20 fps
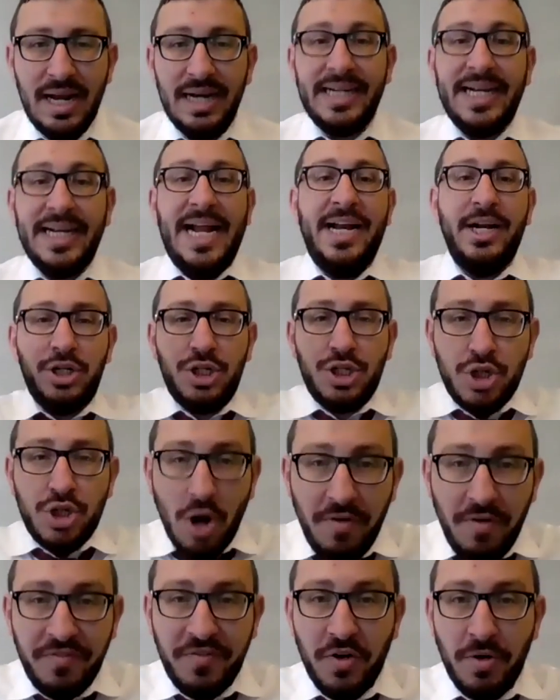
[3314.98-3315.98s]
Can a
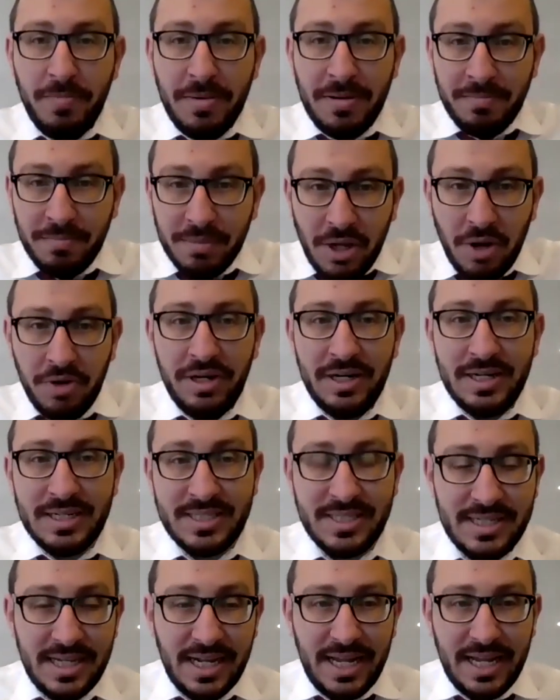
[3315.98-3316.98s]
shofar be blown in a
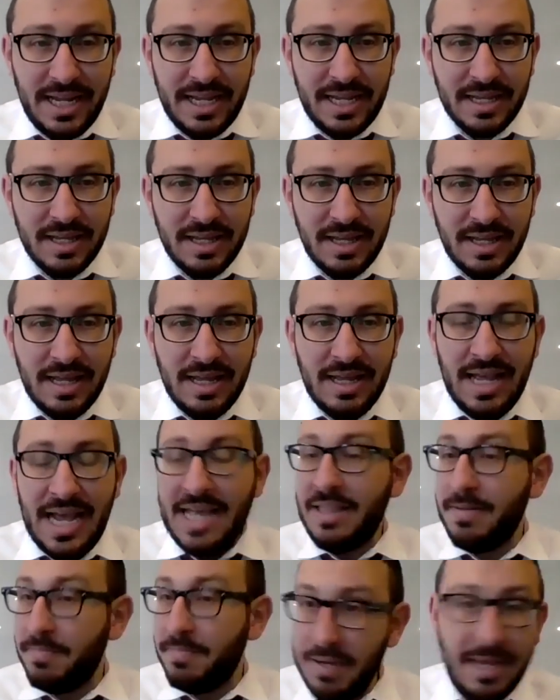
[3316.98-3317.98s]
city and the
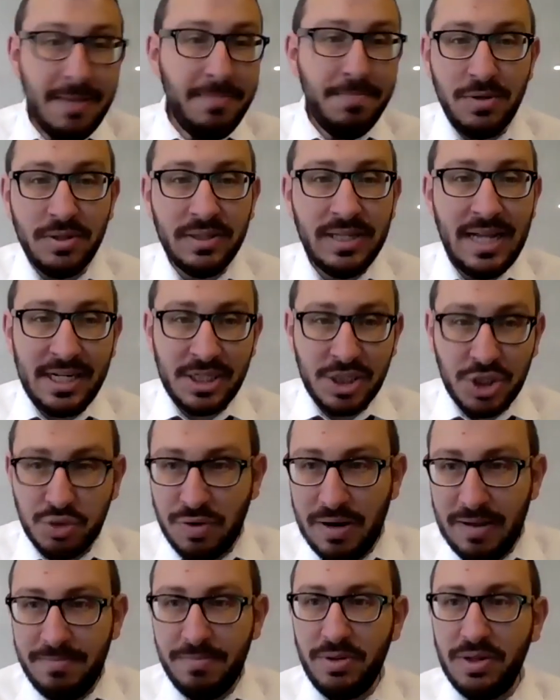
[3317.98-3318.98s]
people not
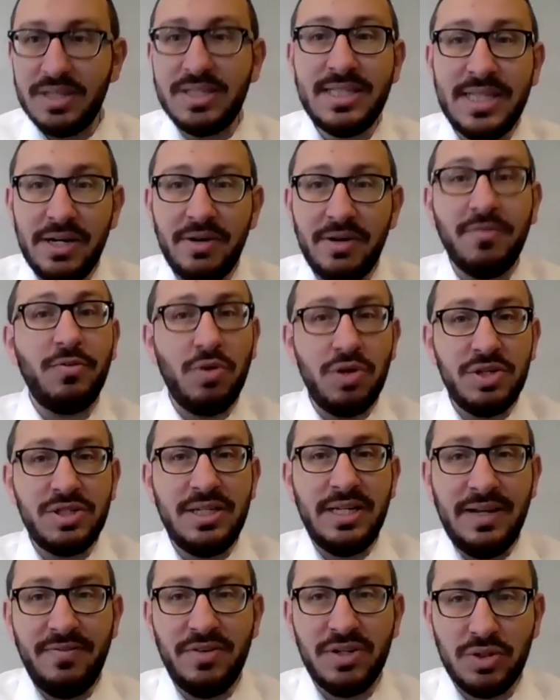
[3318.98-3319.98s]
tremble? It's there, of course, to
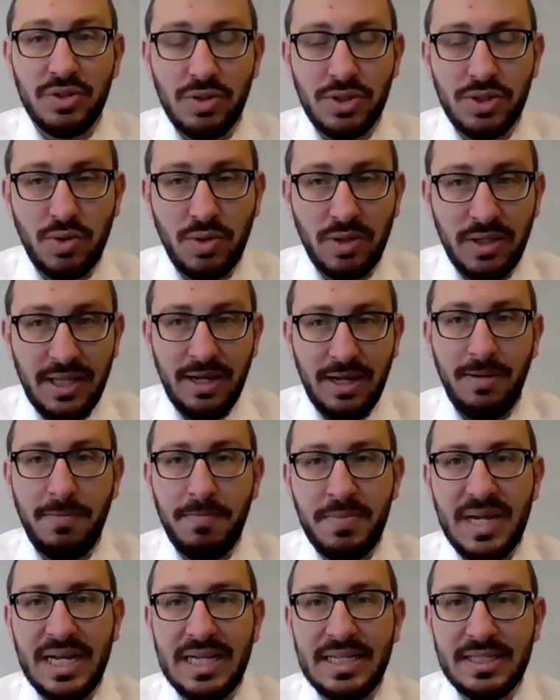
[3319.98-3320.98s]
give us also a little
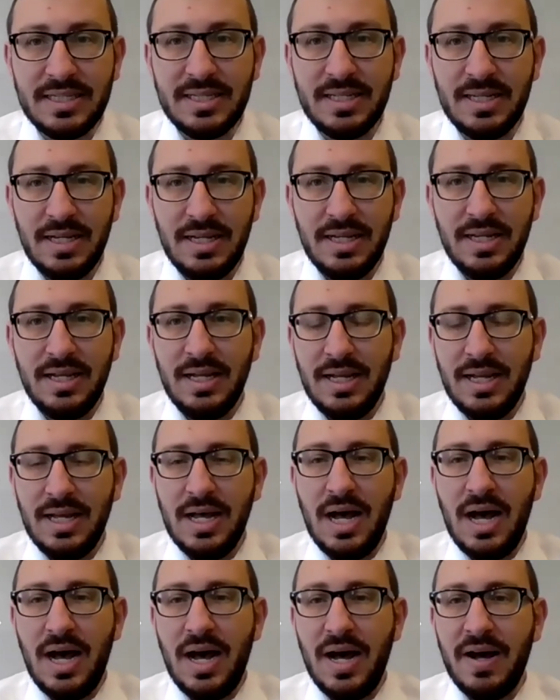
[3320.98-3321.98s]
bit
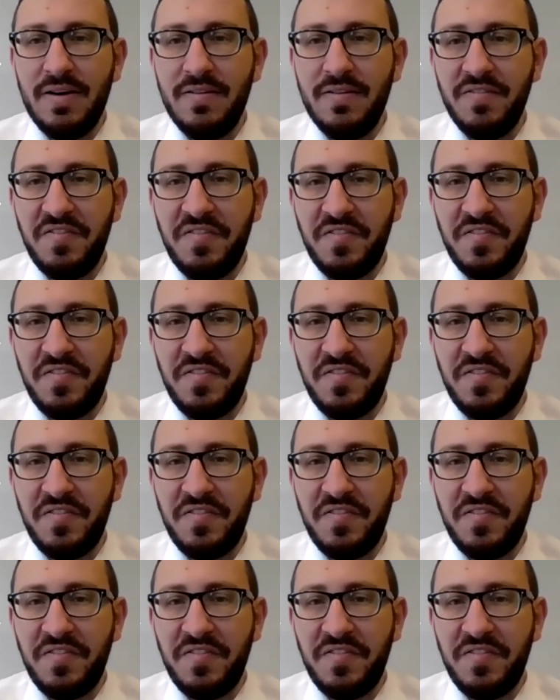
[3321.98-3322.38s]
of